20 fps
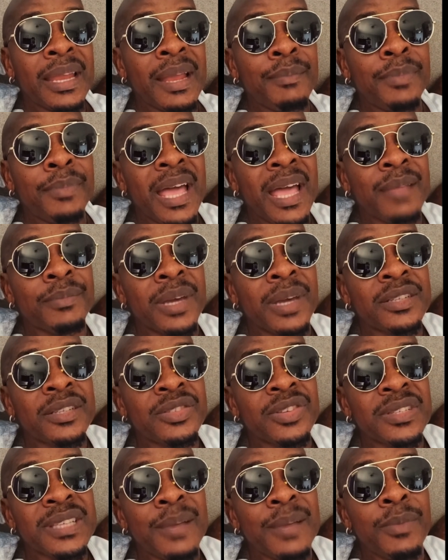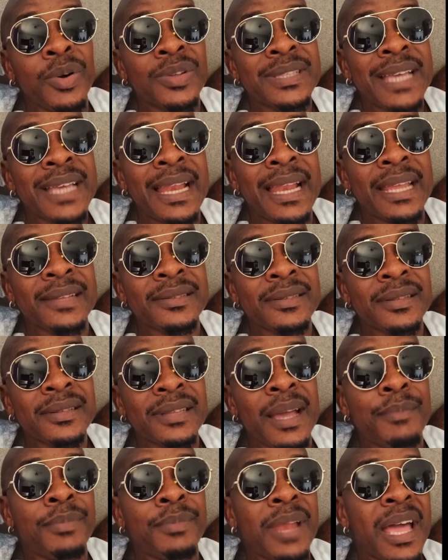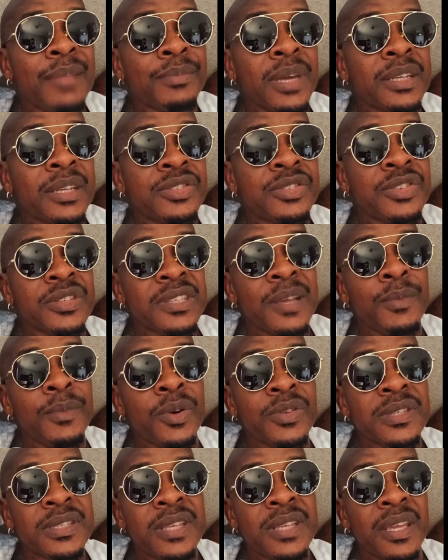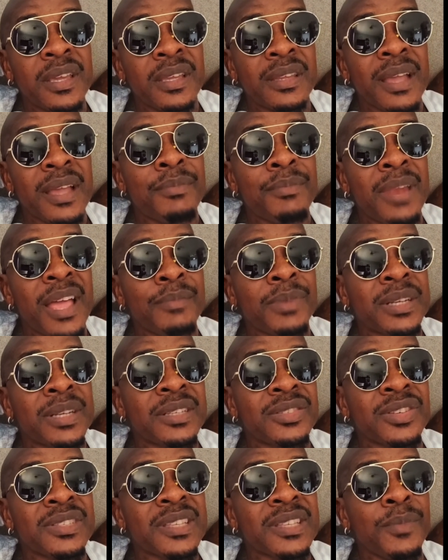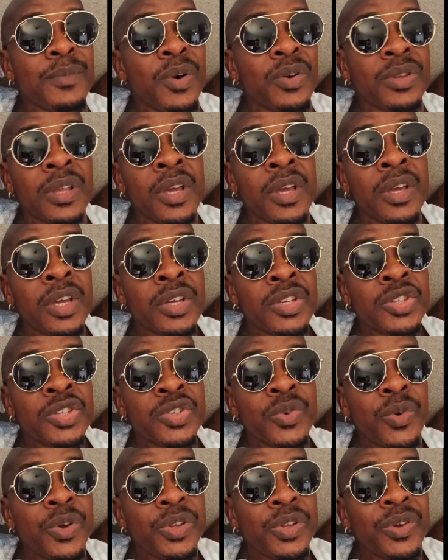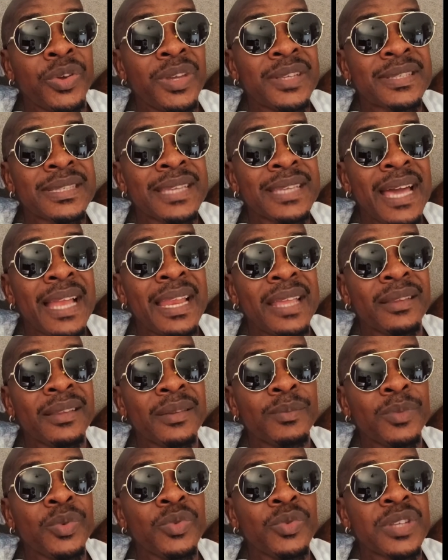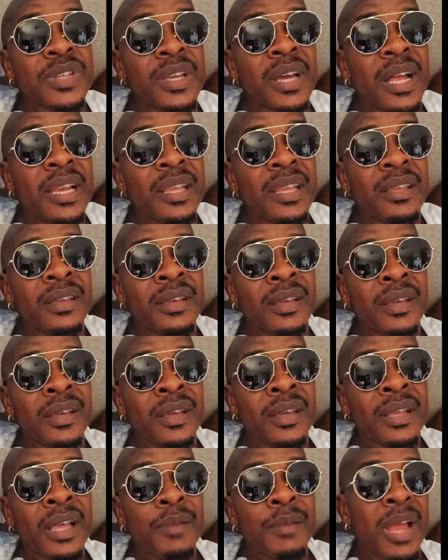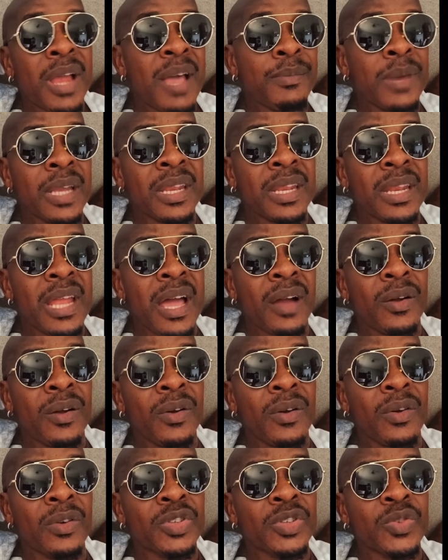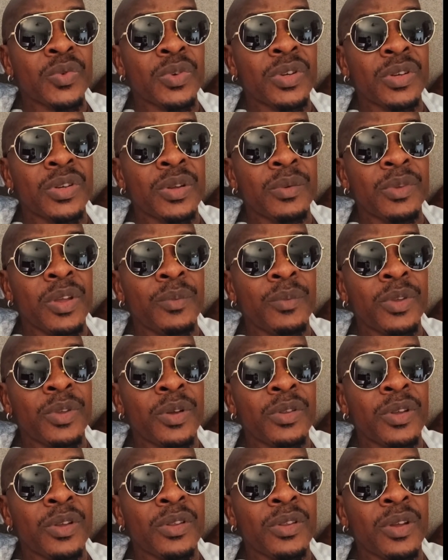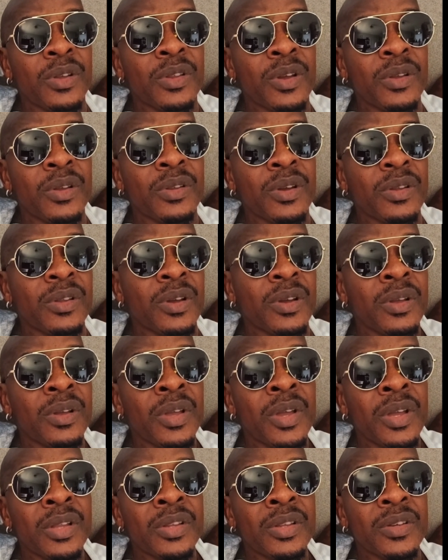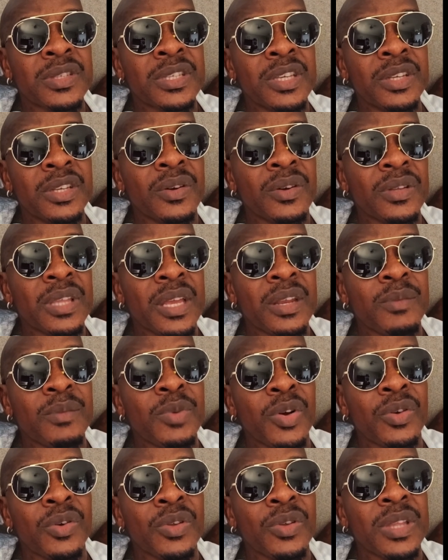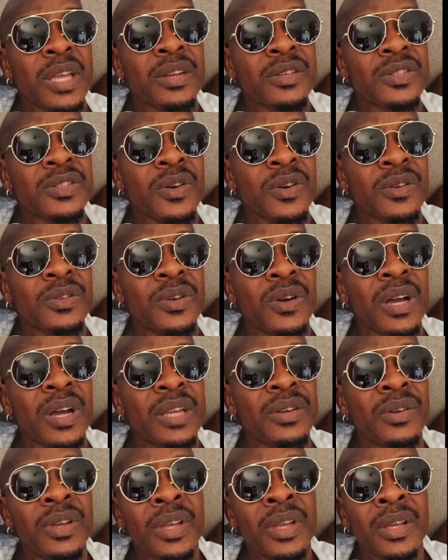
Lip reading: that blind man is just about talent. That blind man is just about singing. That blind man is just about showing you his talent musically. A blind man in a concussion, no skin out and a broke out and a suck tongue and a